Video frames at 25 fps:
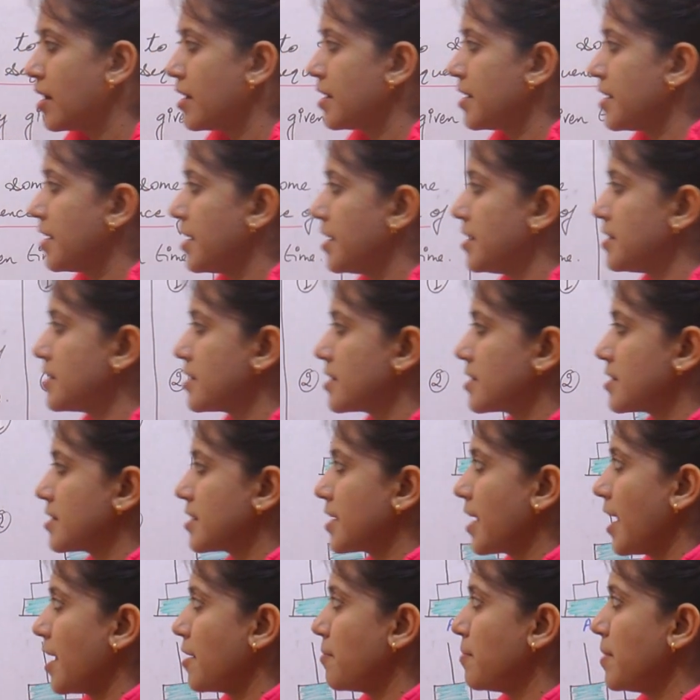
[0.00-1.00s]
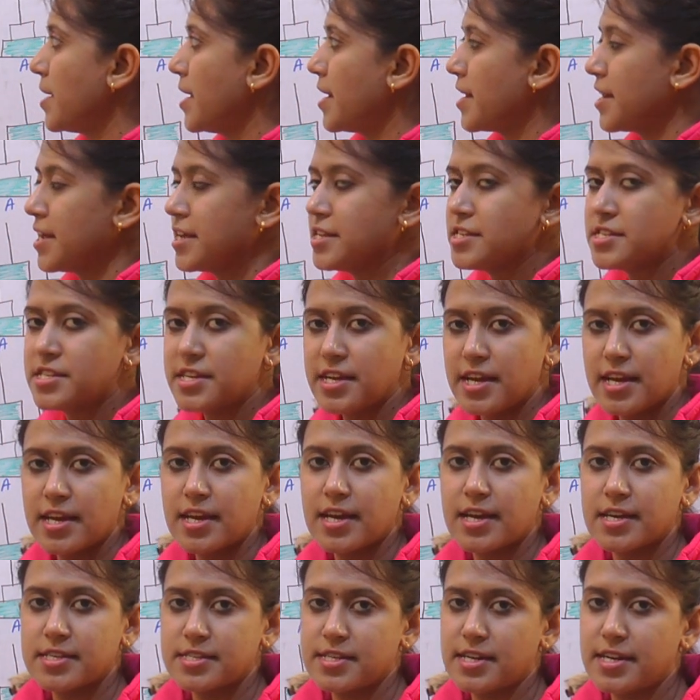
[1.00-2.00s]
disks can be arranged in
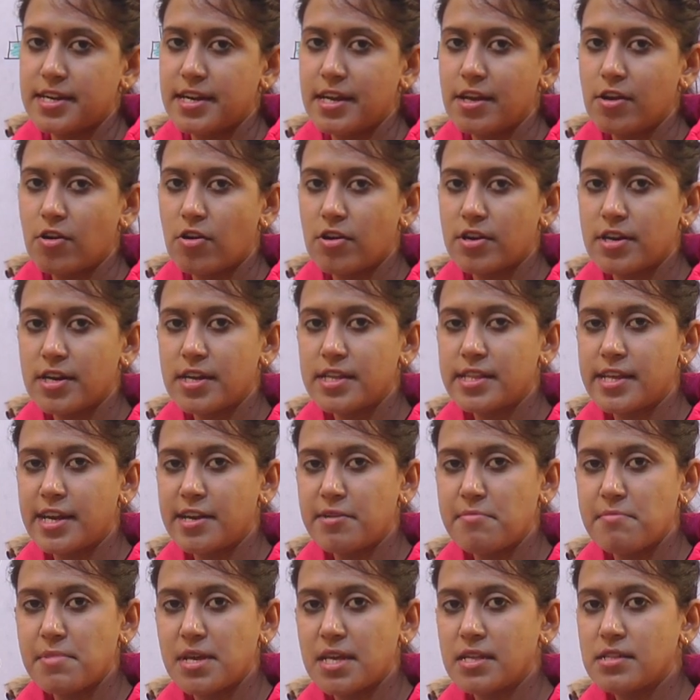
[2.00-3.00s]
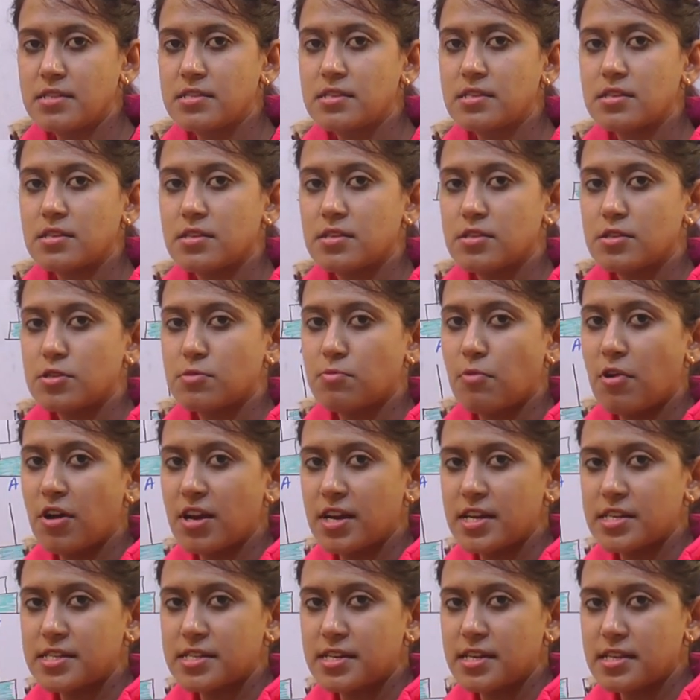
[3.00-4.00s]
ascending order. That means
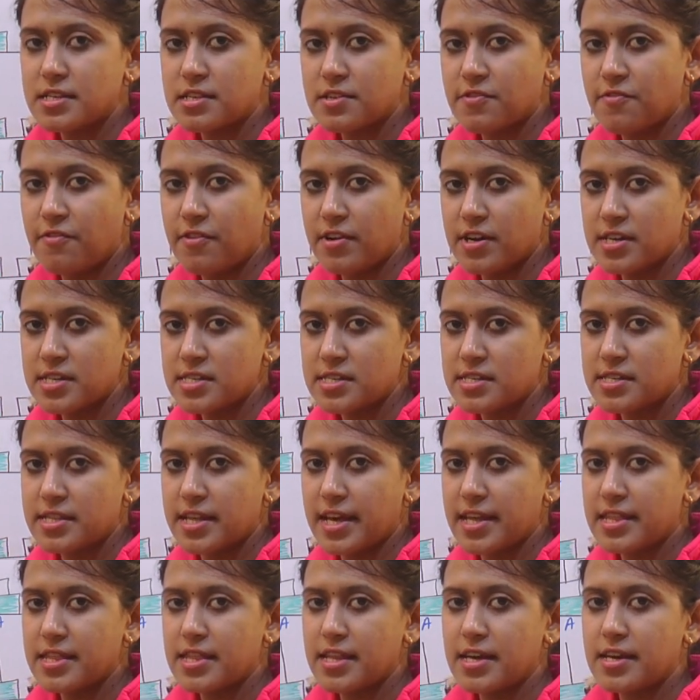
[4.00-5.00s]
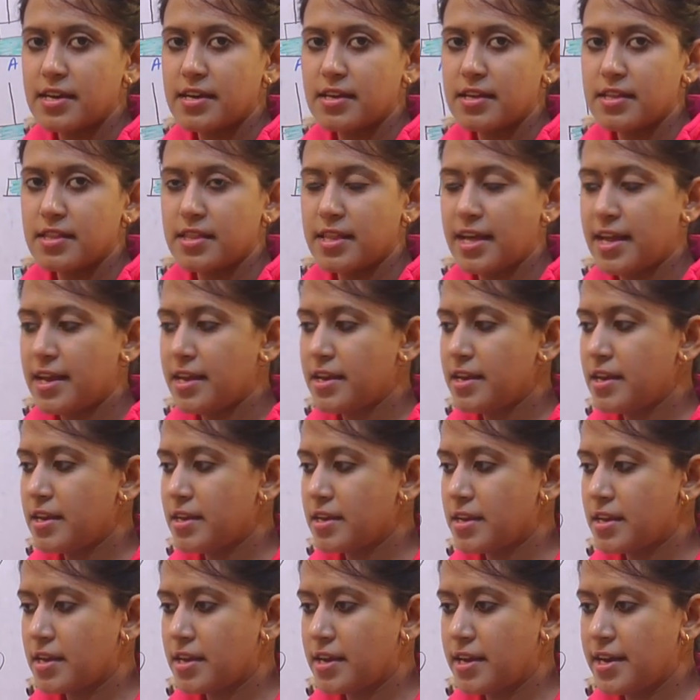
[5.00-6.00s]
smallest disk first, then
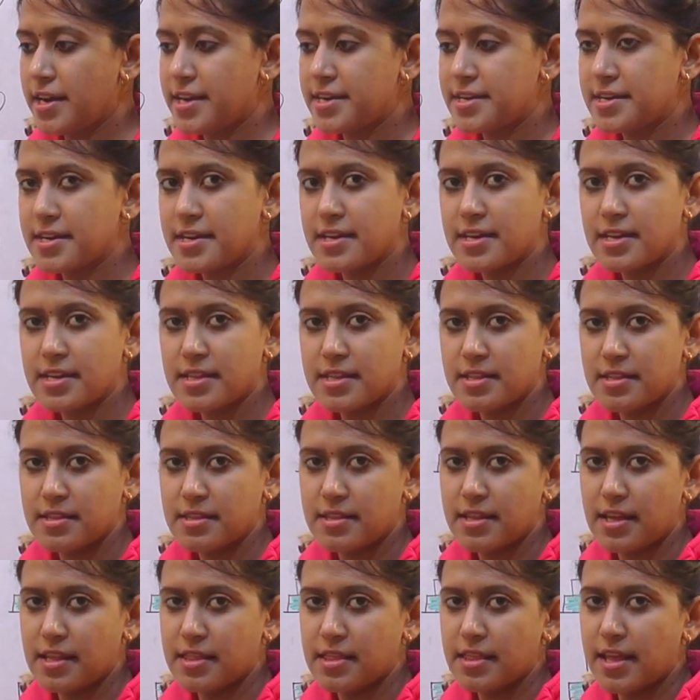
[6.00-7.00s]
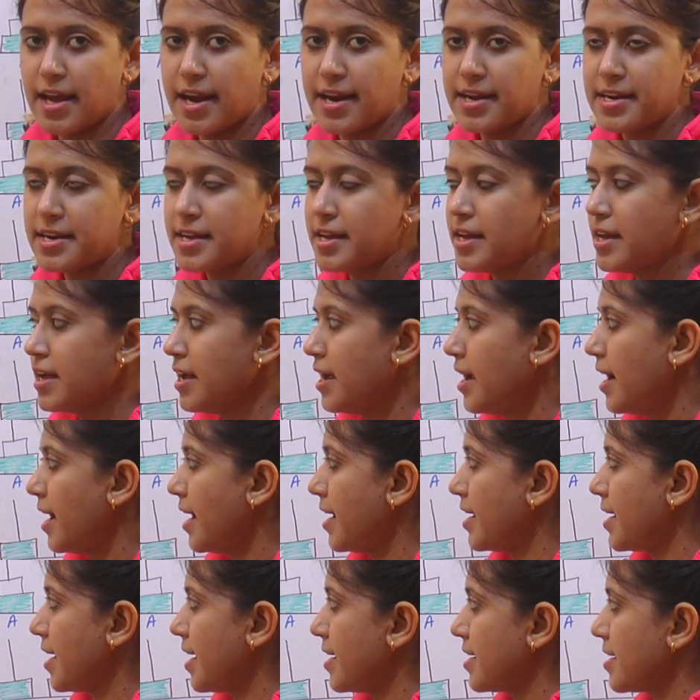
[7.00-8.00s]
greater than that,
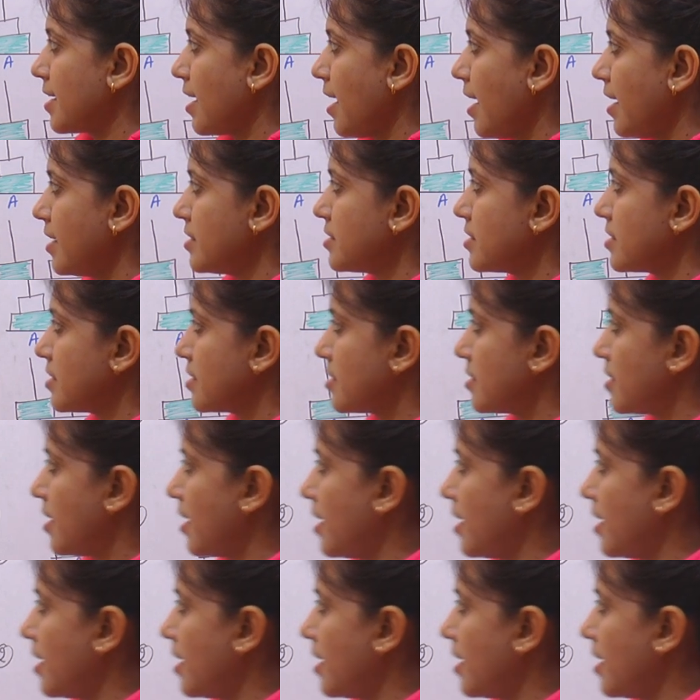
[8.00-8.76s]
and at last the